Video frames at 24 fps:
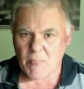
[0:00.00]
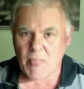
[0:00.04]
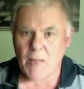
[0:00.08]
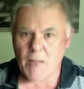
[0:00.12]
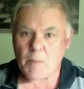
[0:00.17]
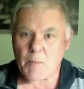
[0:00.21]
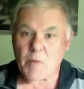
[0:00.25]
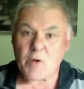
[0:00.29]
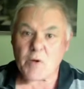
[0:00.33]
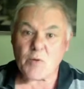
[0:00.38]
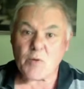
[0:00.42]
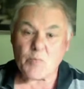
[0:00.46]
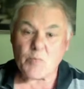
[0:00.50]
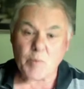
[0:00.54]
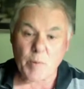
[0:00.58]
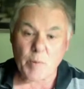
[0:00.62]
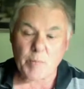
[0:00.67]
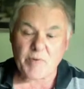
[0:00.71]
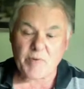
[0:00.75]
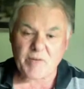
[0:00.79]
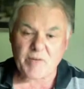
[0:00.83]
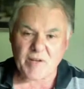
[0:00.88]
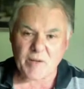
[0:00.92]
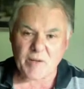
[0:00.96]
but he'll probably
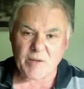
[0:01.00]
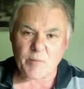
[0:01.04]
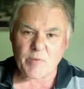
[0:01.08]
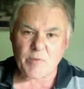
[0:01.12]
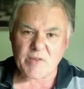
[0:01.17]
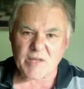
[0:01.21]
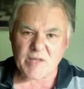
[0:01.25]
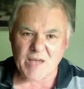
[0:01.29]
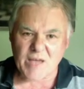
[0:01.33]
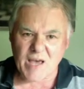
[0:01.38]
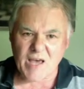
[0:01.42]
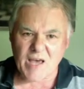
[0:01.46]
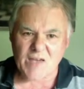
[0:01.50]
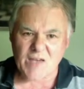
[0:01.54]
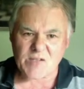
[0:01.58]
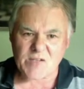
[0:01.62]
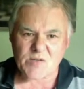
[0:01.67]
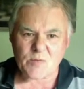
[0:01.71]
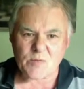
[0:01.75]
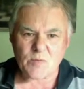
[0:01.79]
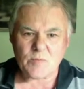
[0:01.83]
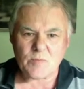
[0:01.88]
take with the castle.